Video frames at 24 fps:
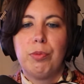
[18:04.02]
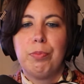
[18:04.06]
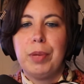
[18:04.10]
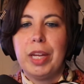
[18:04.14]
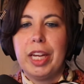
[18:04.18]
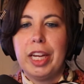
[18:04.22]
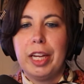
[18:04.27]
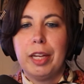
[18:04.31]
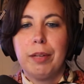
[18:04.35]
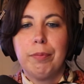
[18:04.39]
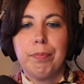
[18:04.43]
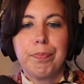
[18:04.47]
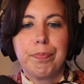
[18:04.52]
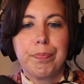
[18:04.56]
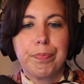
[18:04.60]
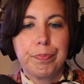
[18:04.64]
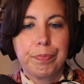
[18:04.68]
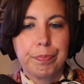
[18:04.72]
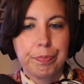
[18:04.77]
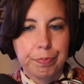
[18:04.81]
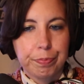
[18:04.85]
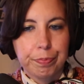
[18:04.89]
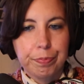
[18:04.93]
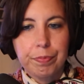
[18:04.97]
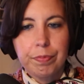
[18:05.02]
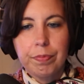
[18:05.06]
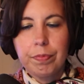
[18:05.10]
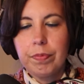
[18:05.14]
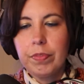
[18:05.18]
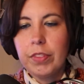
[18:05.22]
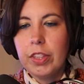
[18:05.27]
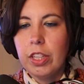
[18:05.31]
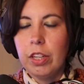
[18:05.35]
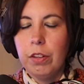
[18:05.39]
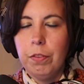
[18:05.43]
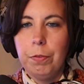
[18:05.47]
me
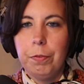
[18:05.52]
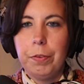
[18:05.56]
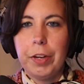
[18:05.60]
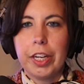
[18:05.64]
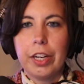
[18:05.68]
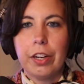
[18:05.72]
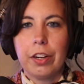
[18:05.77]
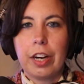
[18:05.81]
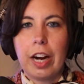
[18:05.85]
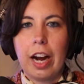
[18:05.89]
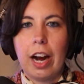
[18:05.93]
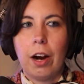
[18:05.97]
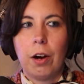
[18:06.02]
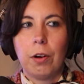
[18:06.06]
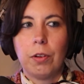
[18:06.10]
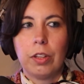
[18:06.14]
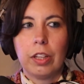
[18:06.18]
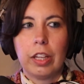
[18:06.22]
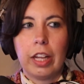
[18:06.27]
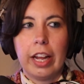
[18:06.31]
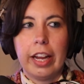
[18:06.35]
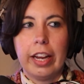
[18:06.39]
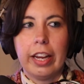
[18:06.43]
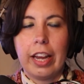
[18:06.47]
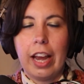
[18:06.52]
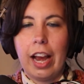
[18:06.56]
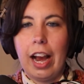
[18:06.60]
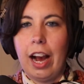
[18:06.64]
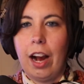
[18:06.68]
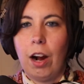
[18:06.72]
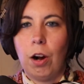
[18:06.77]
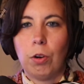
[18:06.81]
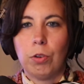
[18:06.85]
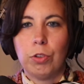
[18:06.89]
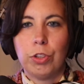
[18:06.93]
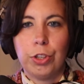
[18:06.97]
figure out like
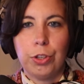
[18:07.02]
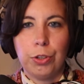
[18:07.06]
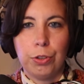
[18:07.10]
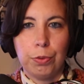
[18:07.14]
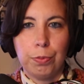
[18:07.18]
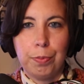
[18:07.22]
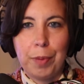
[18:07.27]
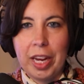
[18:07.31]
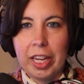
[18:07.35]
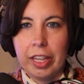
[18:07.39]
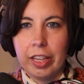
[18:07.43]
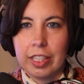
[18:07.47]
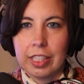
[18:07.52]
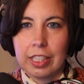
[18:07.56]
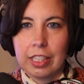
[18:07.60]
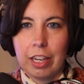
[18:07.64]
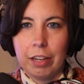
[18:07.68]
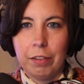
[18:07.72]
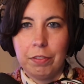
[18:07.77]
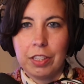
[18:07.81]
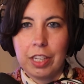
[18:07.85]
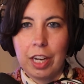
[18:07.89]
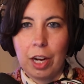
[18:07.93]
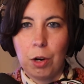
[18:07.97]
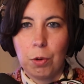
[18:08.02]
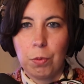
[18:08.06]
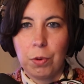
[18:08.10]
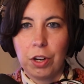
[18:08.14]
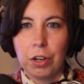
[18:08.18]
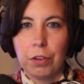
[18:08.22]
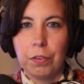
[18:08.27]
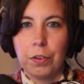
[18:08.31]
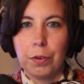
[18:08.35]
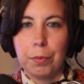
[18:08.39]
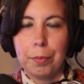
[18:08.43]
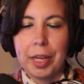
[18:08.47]
how to make this lifestyle
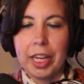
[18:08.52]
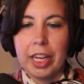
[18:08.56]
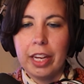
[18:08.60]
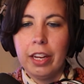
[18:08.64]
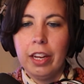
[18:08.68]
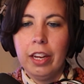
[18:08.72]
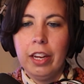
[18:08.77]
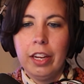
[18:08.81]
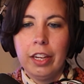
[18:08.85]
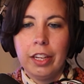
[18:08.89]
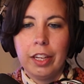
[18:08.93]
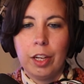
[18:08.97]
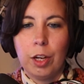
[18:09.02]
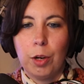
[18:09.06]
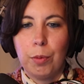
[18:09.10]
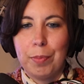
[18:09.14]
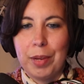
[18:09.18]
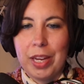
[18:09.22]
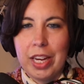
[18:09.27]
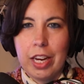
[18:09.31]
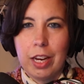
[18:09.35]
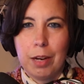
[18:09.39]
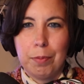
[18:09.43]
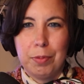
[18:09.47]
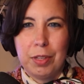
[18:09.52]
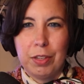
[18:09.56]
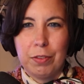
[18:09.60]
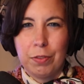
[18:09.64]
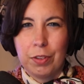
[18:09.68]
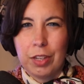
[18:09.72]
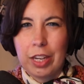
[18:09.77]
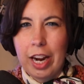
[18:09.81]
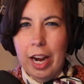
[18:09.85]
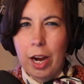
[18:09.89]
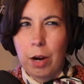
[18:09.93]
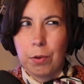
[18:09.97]
work for me, being up
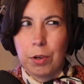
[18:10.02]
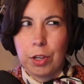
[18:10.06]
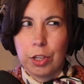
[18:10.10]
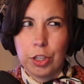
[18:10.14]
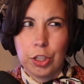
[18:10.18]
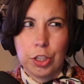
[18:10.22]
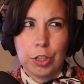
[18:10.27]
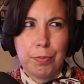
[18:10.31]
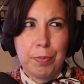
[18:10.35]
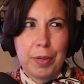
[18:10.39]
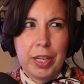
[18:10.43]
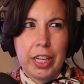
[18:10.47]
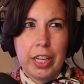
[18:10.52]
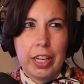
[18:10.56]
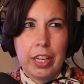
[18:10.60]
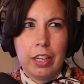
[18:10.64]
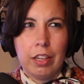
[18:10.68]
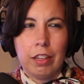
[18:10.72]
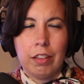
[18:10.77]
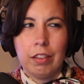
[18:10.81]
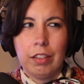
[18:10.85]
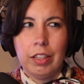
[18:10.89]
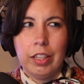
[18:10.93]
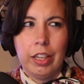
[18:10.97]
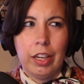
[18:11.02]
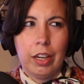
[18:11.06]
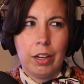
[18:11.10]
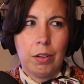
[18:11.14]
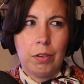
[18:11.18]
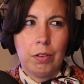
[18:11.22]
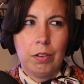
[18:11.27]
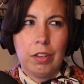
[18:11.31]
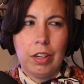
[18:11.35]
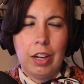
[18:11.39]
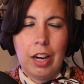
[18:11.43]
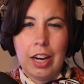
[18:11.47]
different hours, being,
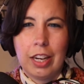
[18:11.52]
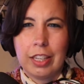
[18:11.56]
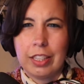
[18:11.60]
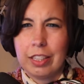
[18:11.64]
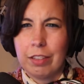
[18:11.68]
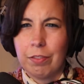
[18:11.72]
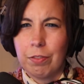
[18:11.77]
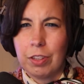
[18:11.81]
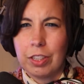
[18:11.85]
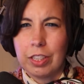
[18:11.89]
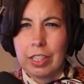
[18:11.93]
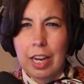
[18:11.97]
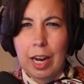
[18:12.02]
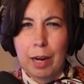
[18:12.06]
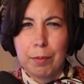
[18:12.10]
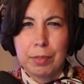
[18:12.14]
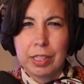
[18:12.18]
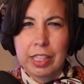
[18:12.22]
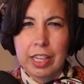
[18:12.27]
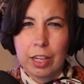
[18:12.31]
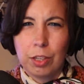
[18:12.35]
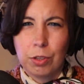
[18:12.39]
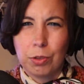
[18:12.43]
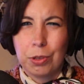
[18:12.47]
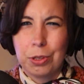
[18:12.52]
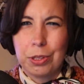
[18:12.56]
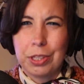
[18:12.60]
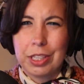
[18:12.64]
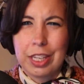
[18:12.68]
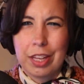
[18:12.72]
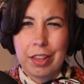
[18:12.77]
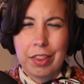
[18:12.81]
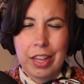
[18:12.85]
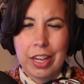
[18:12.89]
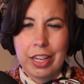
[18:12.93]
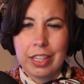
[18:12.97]
on different time schedules
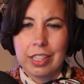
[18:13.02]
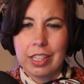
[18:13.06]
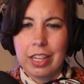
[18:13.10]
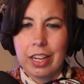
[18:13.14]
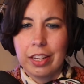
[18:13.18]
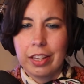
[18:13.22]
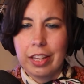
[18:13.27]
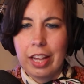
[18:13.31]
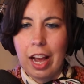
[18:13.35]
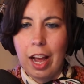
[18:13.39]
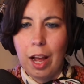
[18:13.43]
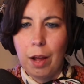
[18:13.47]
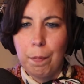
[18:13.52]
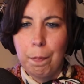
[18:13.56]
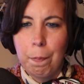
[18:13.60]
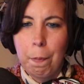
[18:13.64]
and things like that.